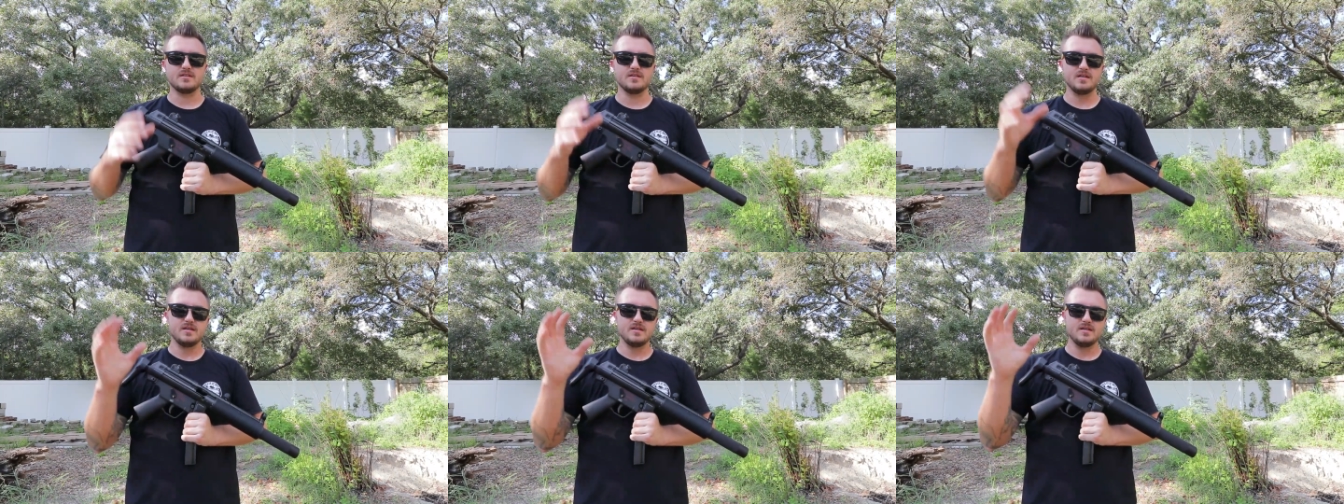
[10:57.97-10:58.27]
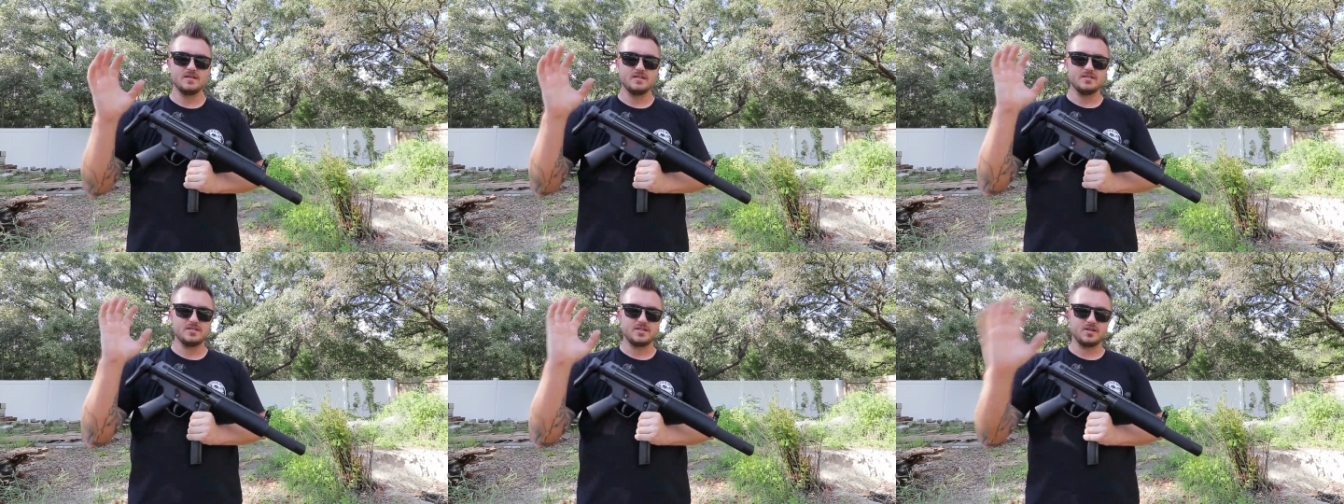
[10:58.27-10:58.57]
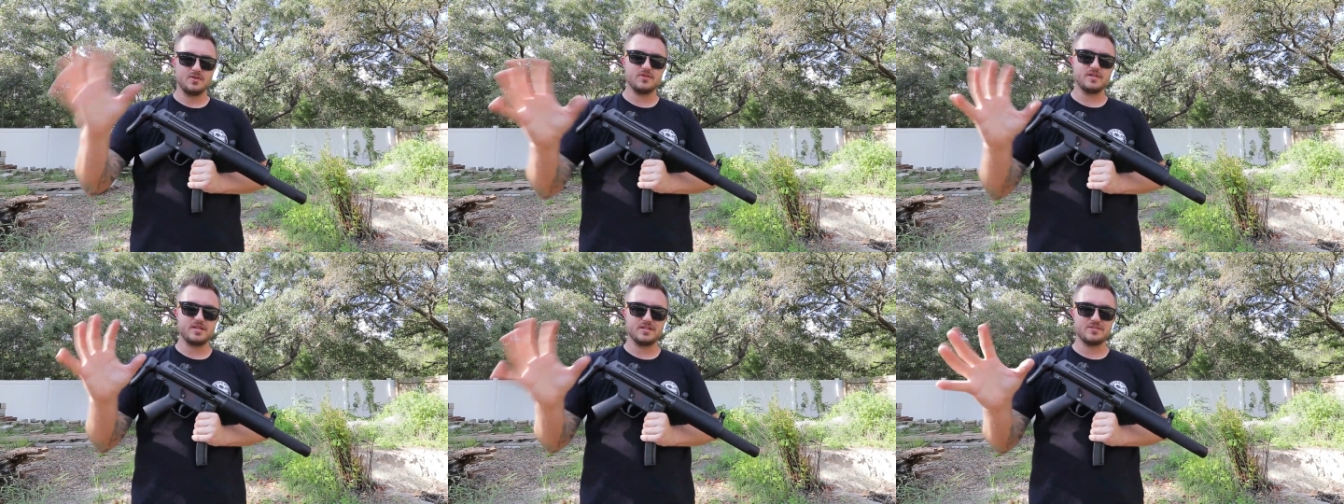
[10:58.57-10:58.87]
you
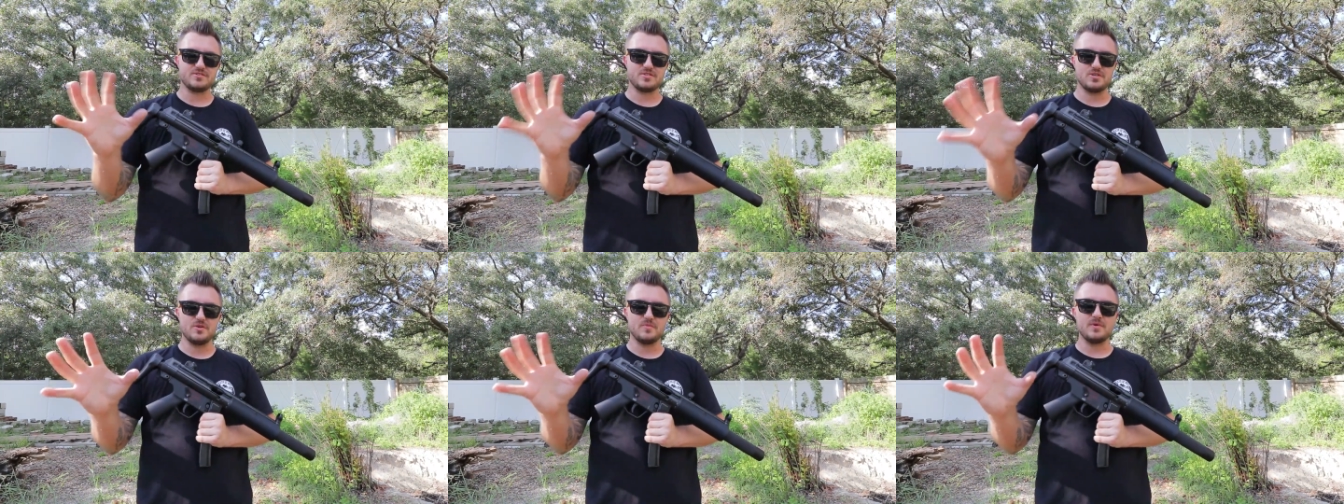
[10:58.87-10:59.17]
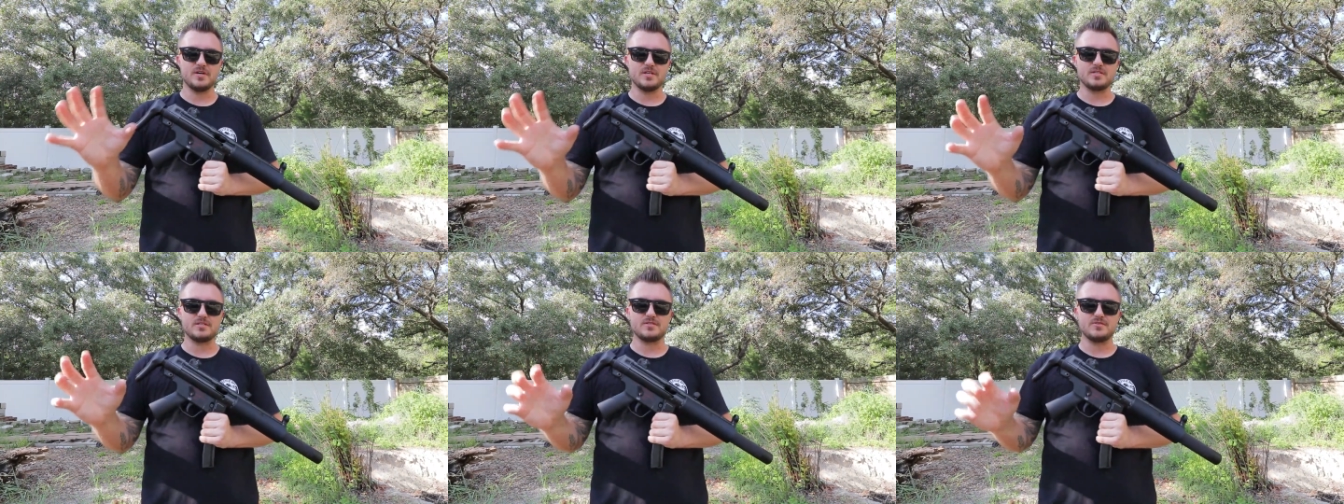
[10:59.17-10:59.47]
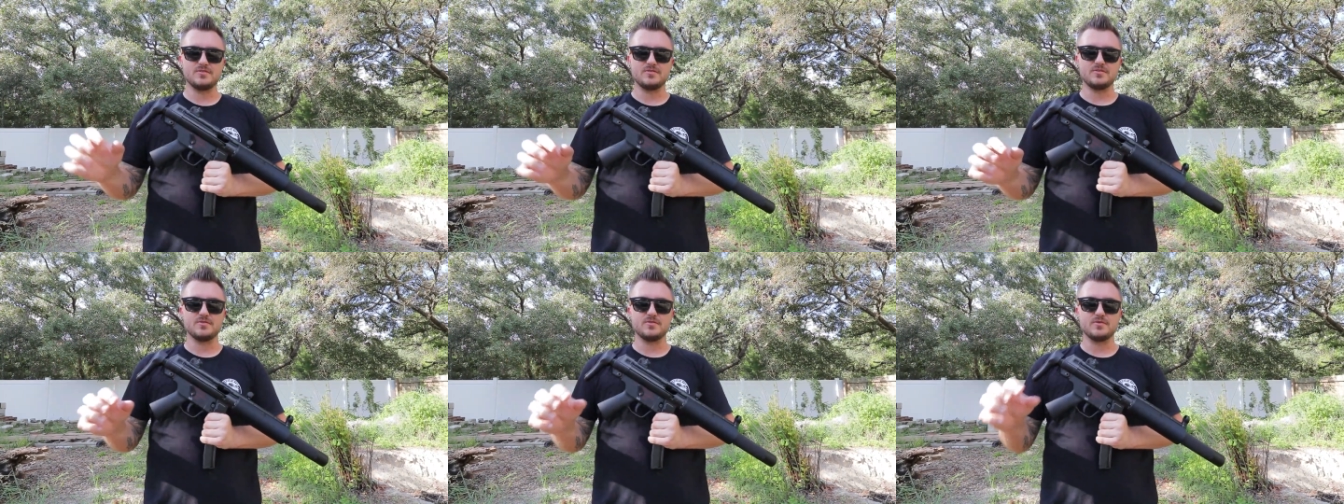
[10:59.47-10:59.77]
can only hear so much
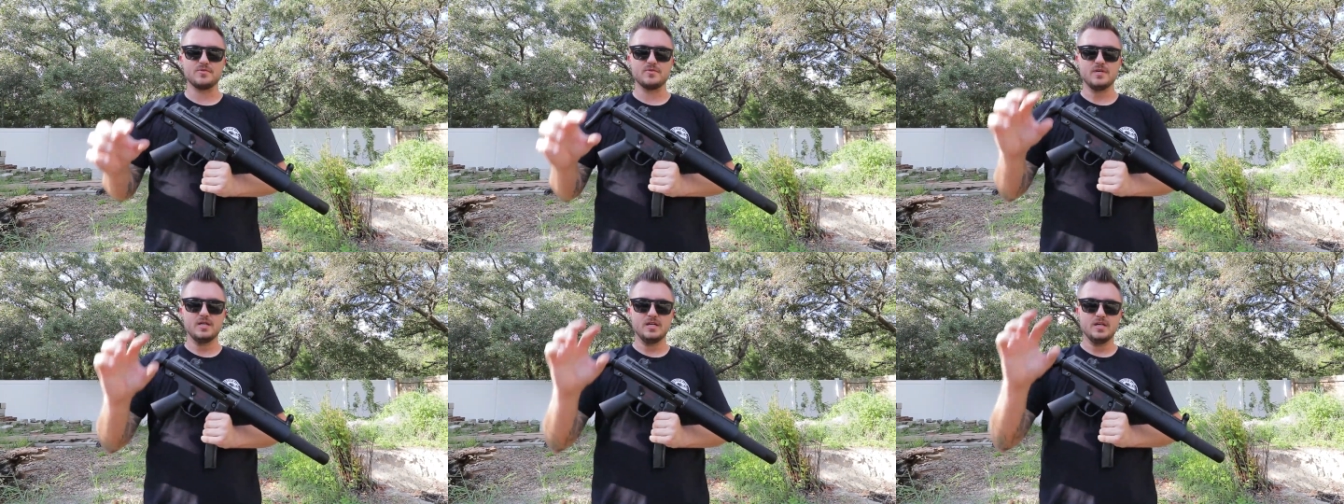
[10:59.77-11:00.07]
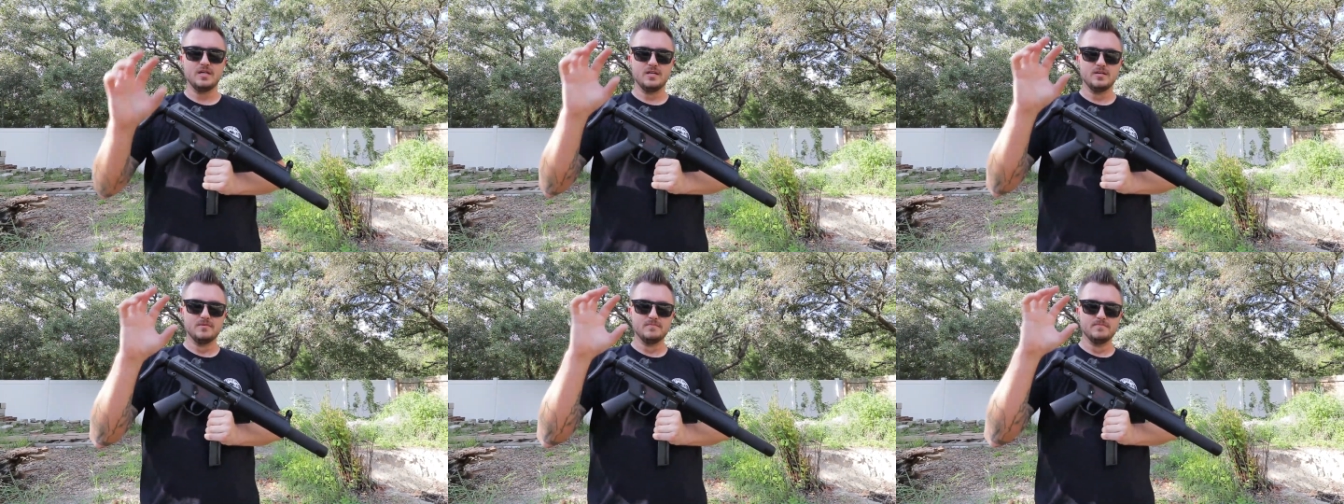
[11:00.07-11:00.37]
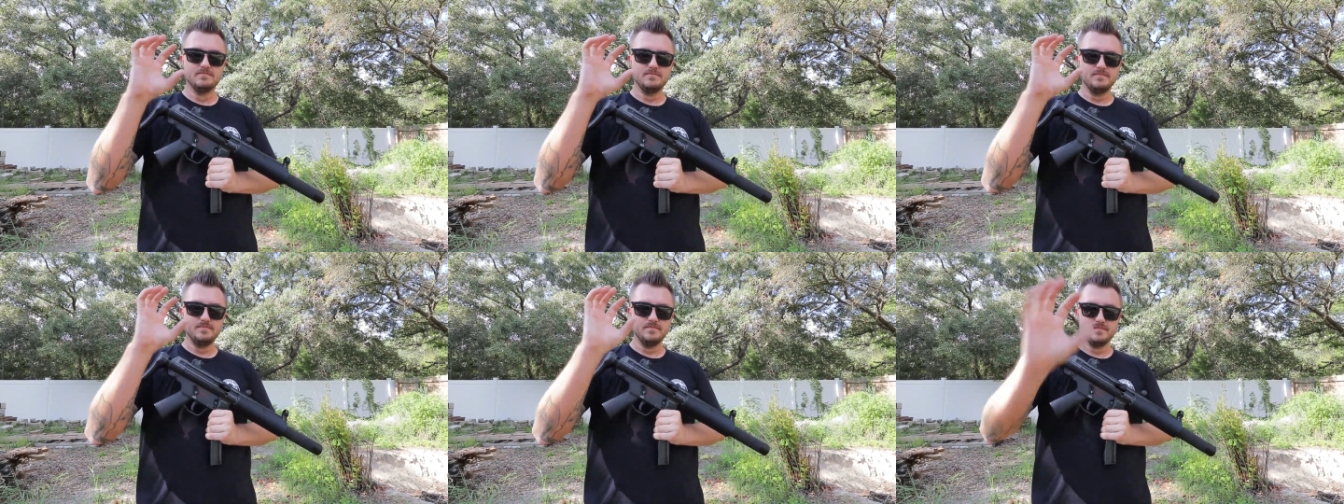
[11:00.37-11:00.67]
through
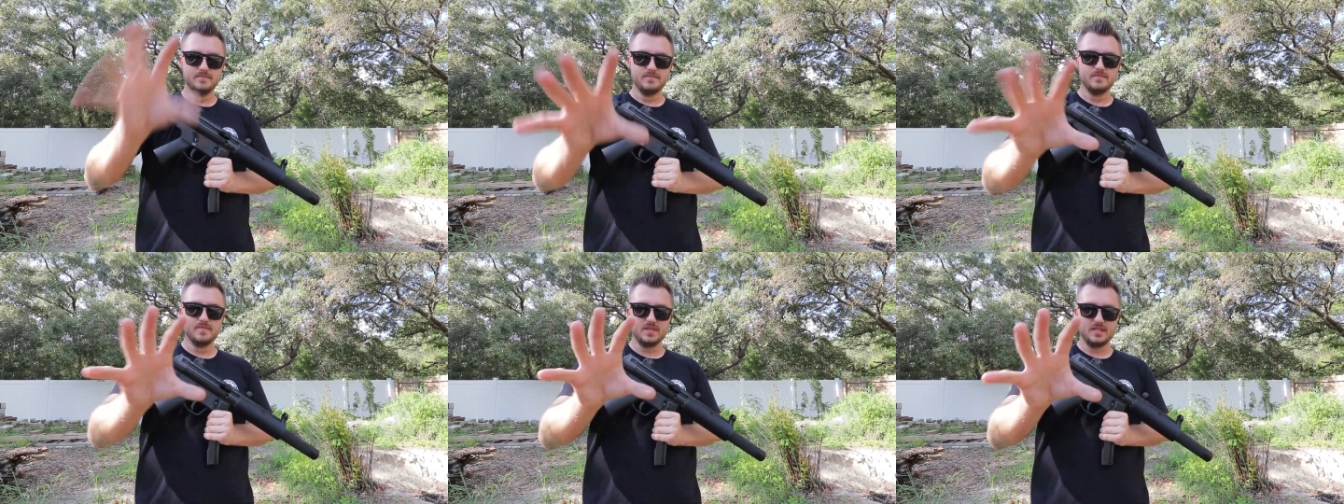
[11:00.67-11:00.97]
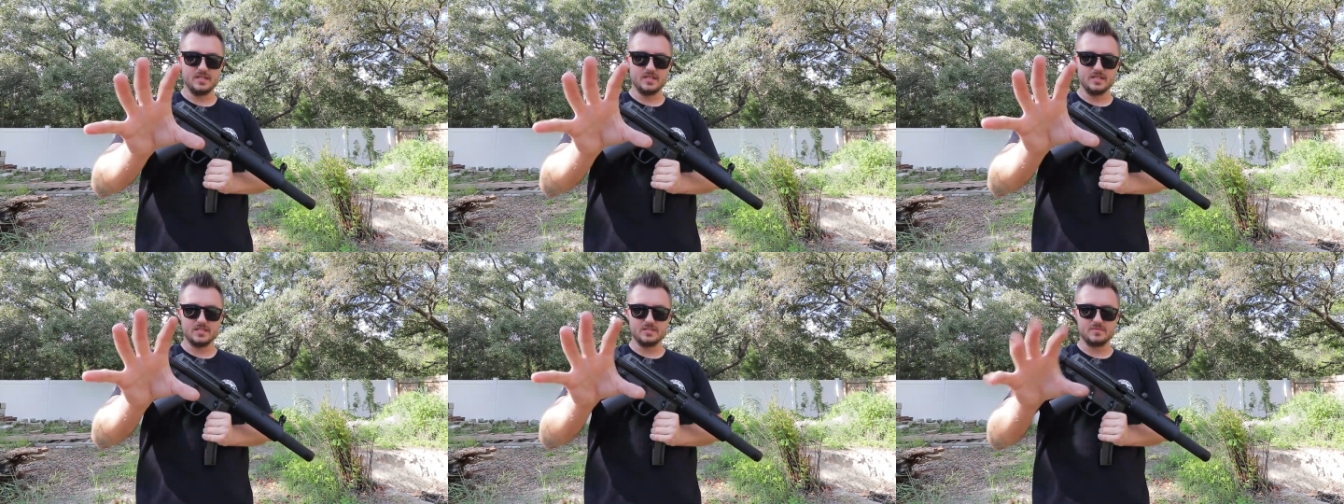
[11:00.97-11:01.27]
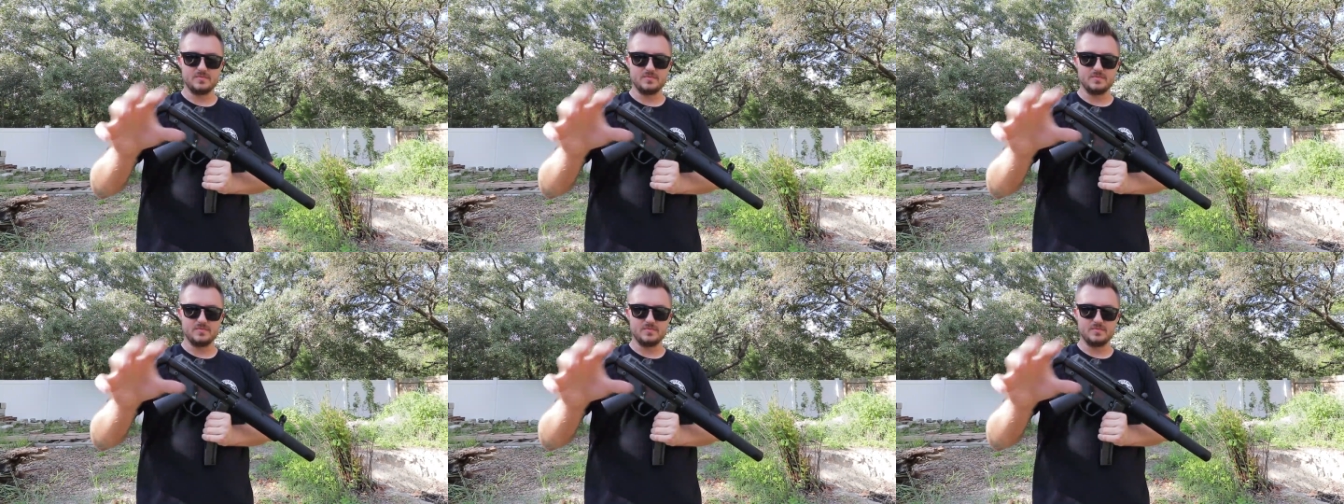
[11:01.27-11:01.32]
the